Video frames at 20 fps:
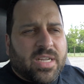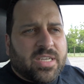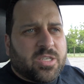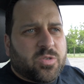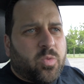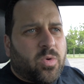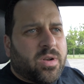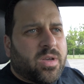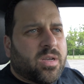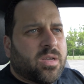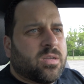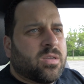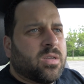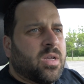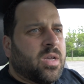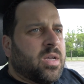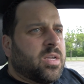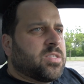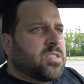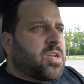I just want to
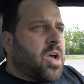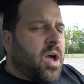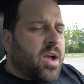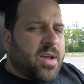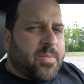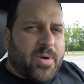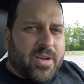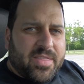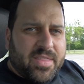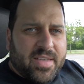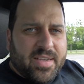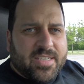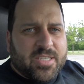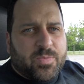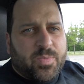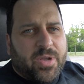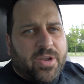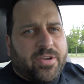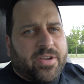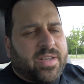talk about the
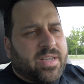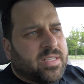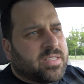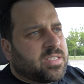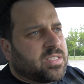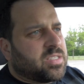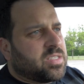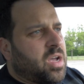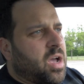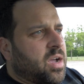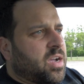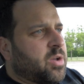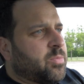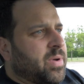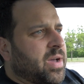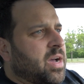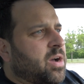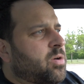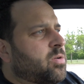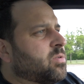experience, talk
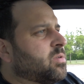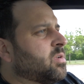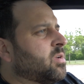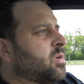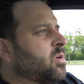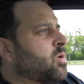about